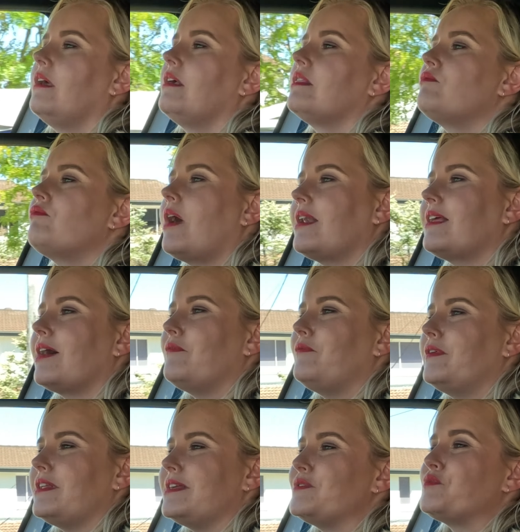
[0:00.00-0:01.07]
The ride
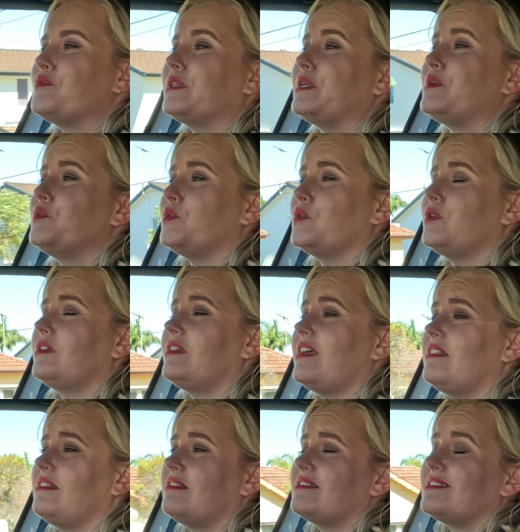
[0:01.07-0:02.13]
comfort is really good and the